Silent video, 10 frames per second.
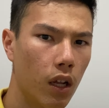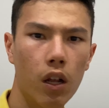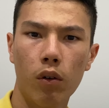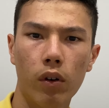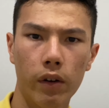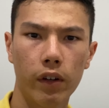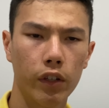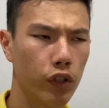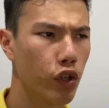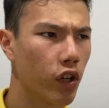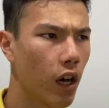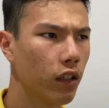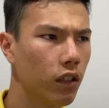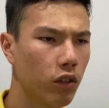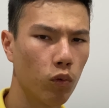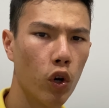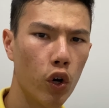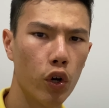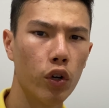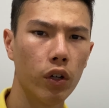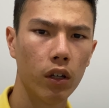whatever, new colors, woohoo.